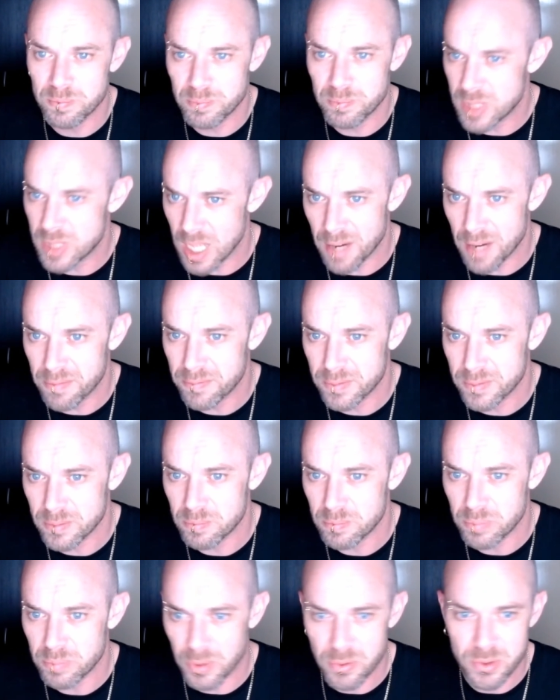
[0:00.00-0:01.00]
tough
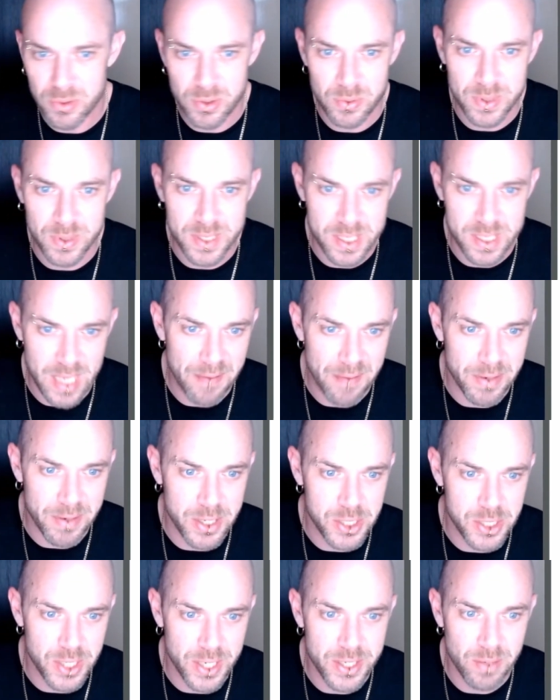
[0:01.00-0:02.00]
and brutal and
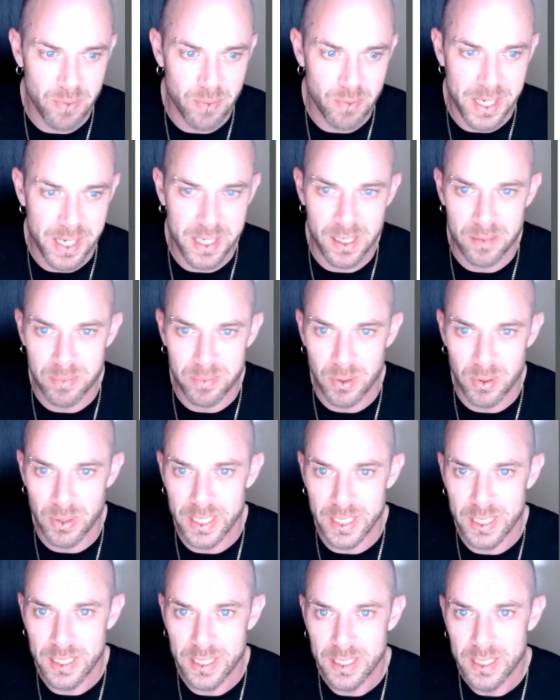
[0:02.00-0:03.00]
savage than your regular boy.